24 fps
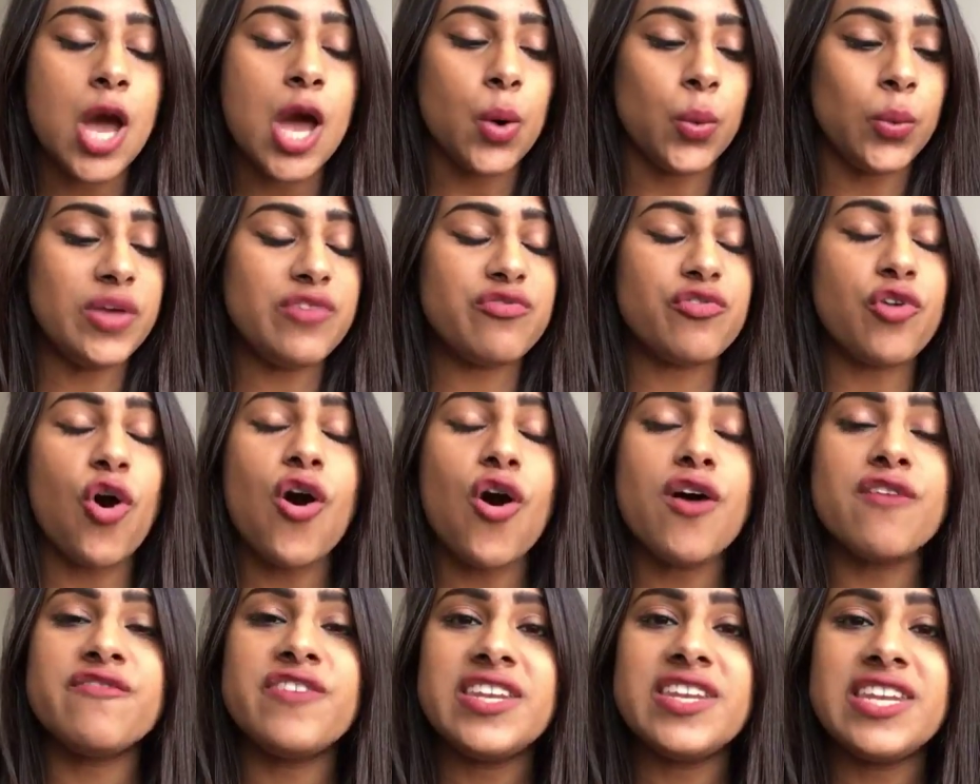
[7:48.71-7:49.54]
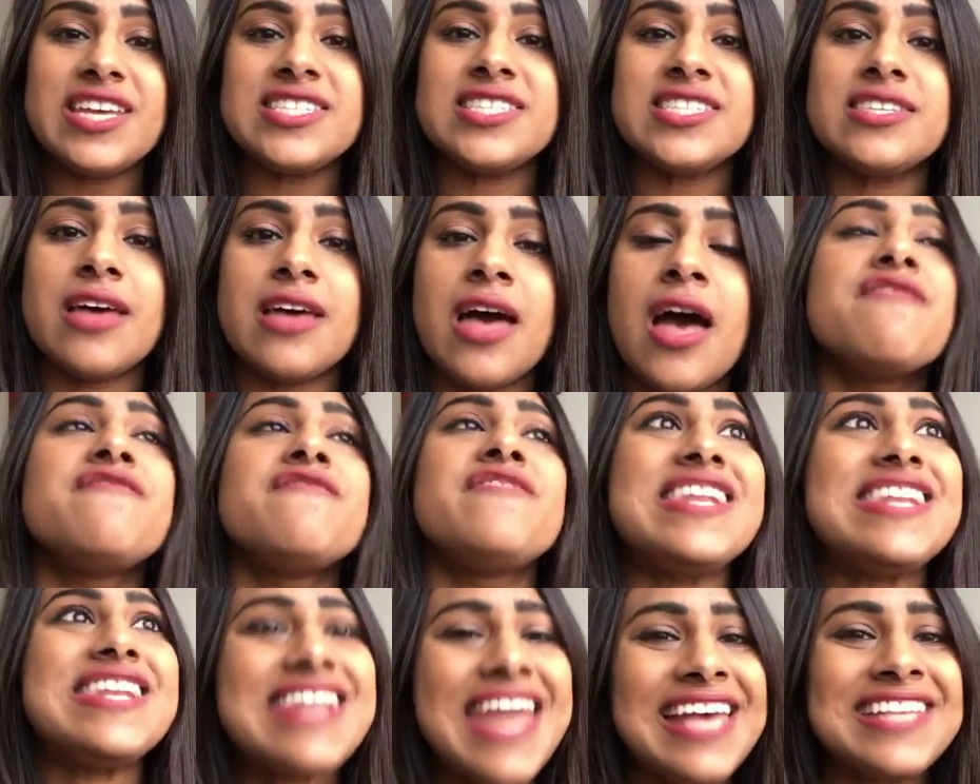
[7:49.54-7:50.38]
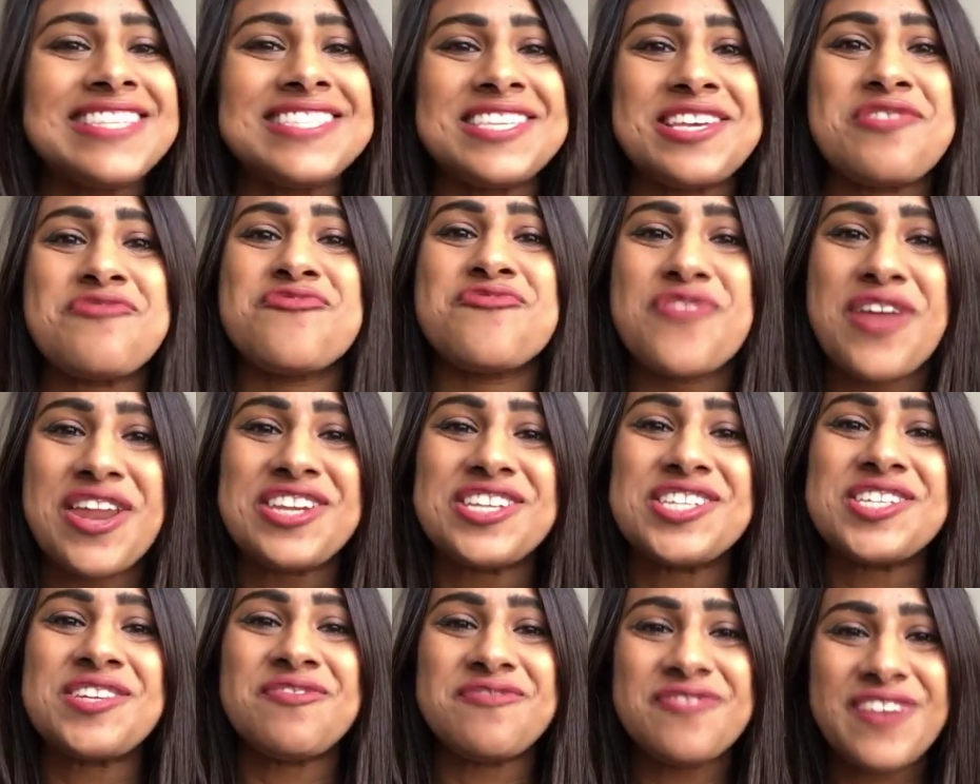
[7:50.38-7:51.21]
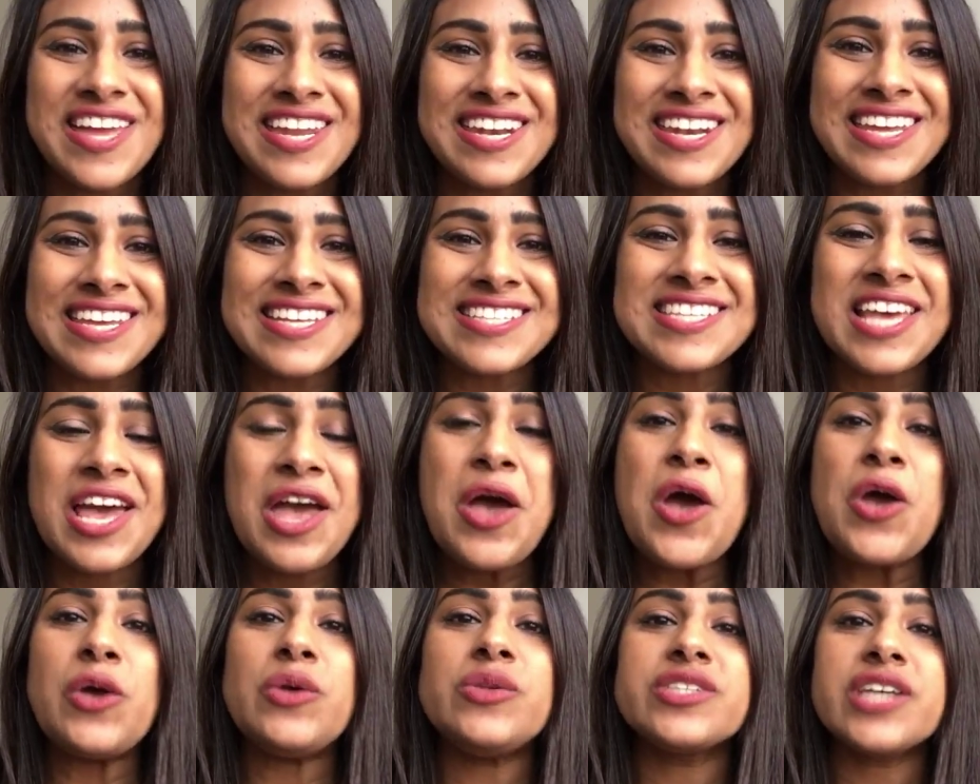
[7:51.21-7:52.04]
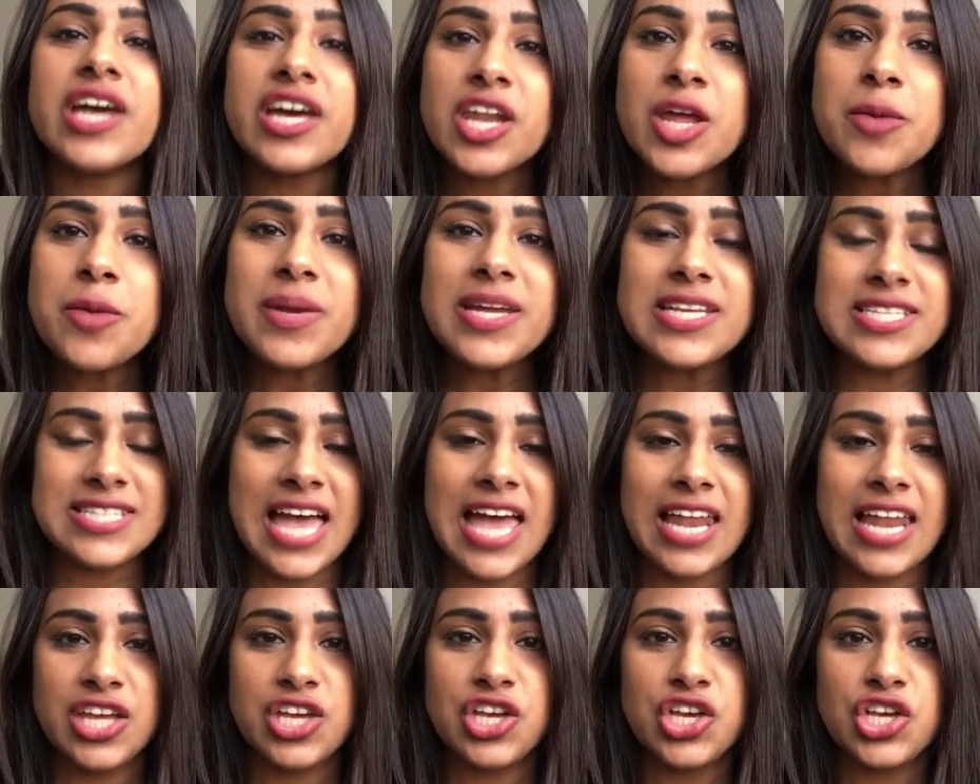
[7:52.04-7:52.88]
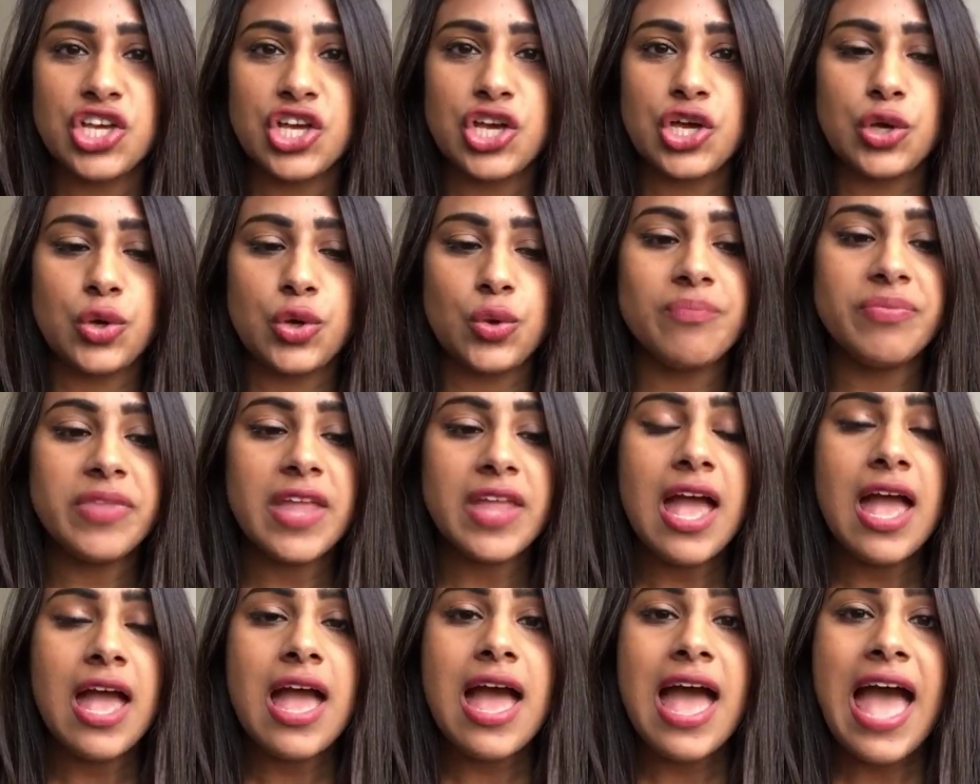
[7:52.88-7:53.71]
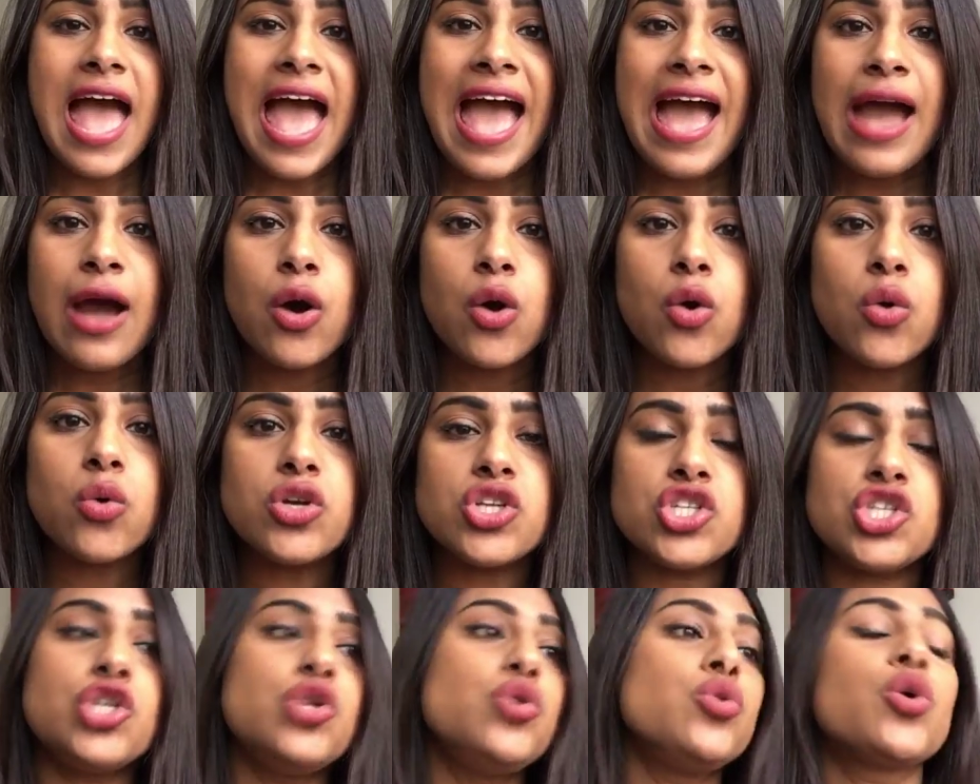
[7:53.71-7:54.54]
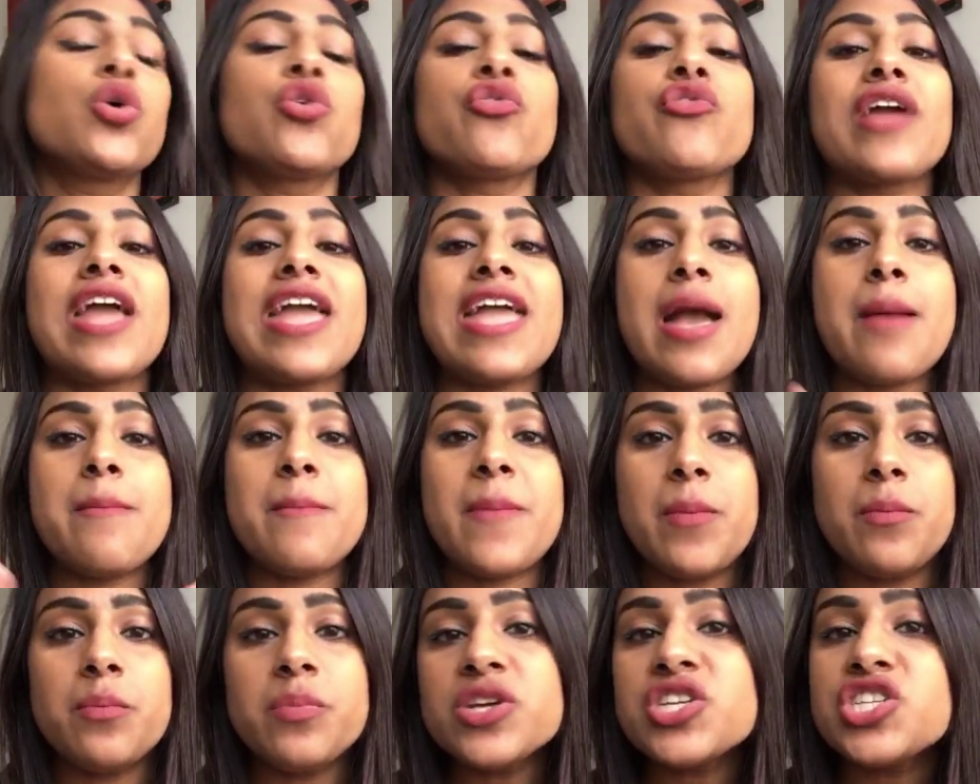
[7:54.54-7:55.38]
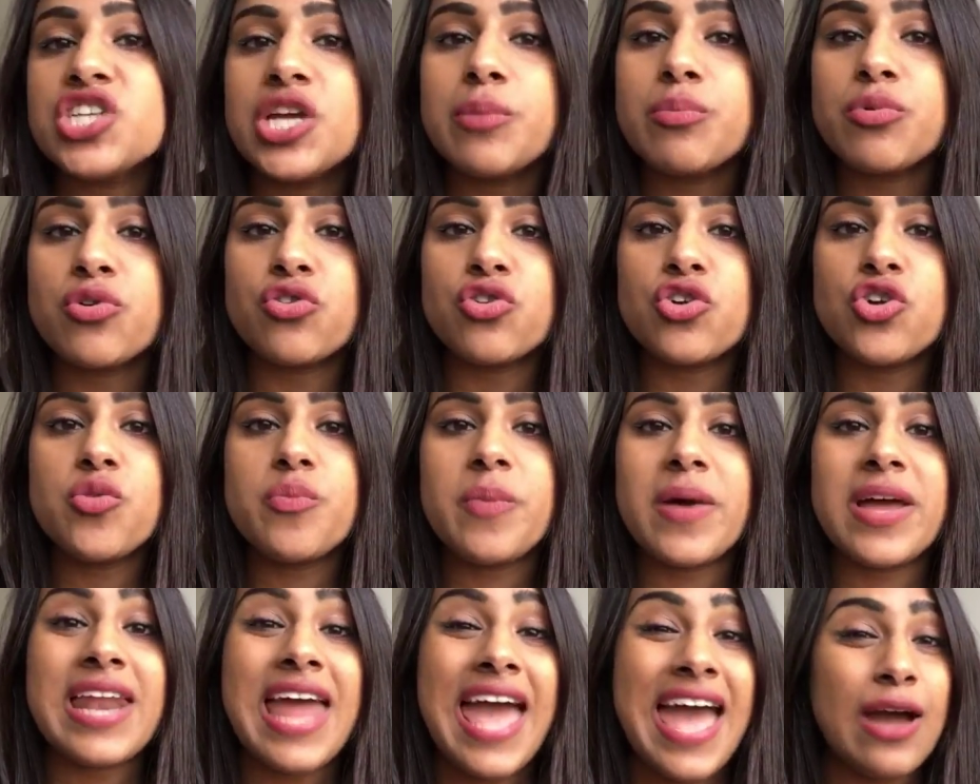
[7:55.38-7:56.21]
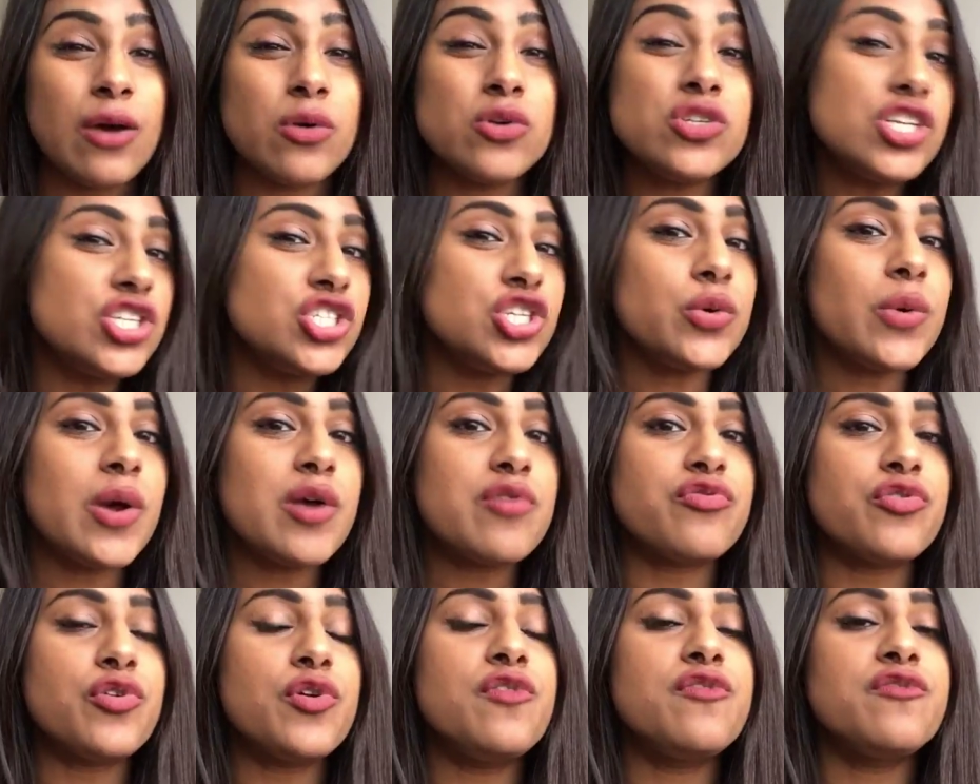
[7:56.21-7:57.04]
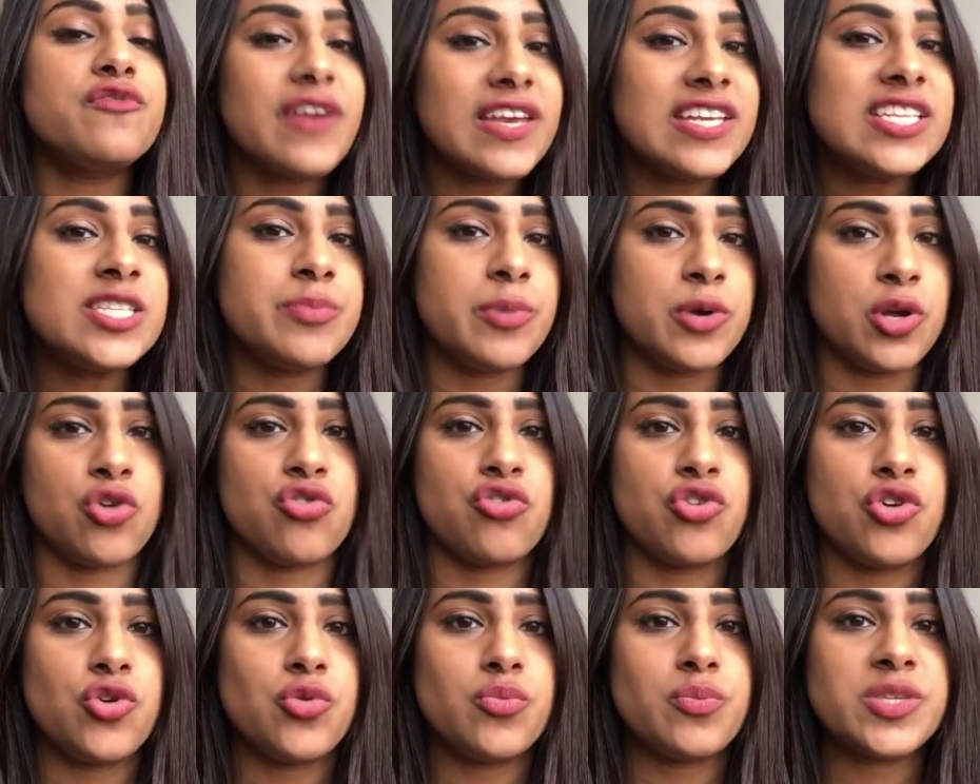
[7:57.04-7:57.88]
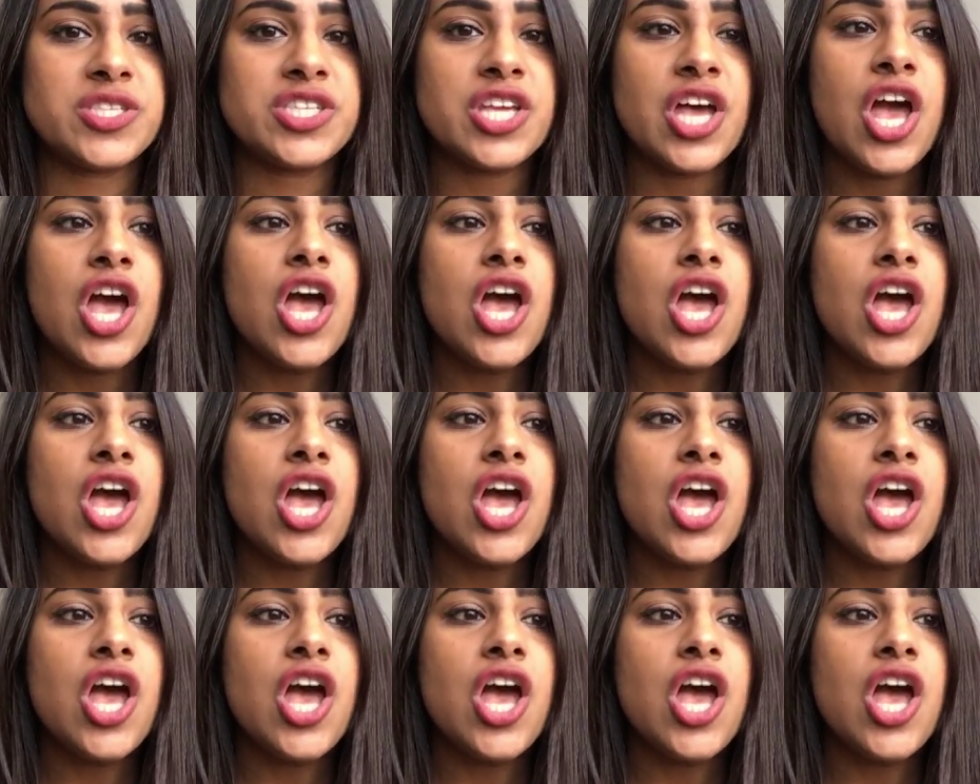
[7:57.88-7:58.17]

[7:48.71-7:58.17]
We've got Vanessa French Fitness, who's going to be telling you how to create a membership group and how to do it through Facebook groups.